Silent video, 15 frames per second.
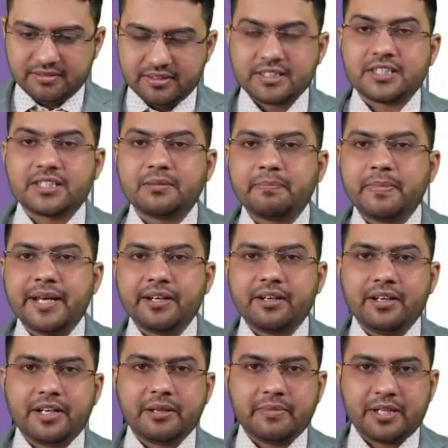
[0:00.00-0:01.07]
This is the
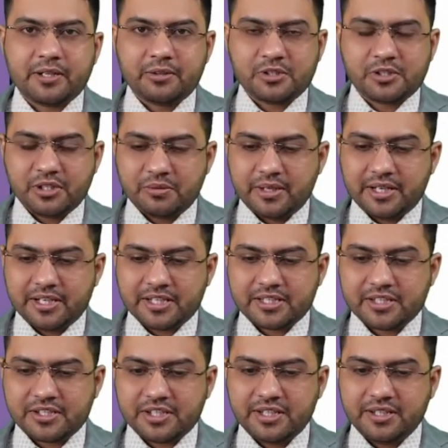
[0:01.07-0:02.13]
penultimate question we are
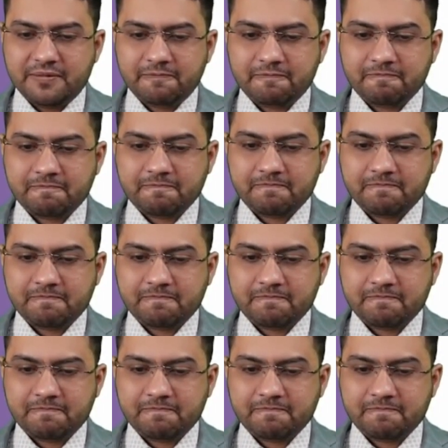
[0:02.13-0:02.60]
discussing.